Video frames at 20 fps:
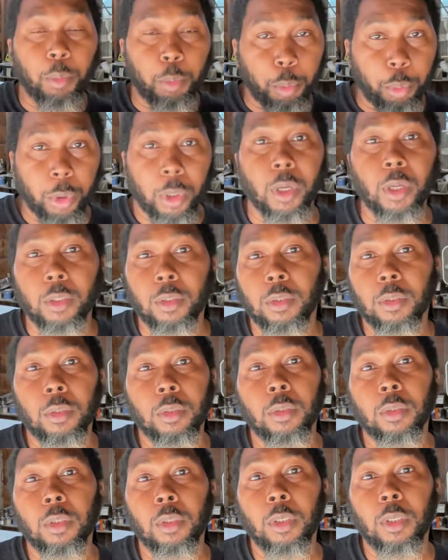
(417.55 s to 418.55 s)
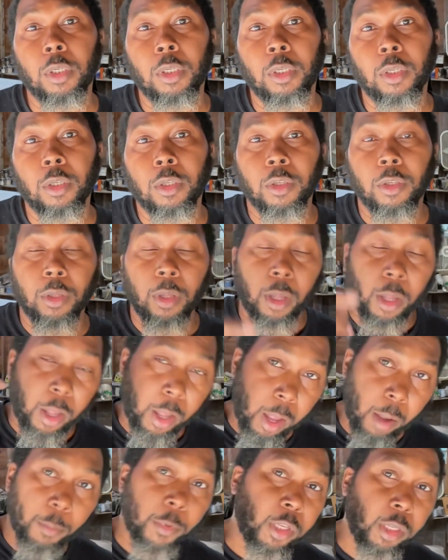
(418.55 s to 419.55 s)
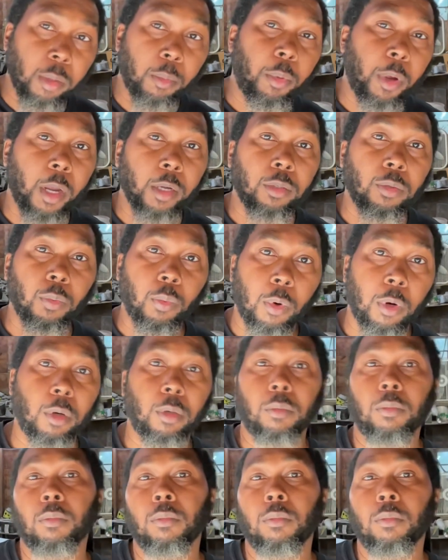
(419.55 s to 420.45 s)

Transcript: But I'm gonna get back to work.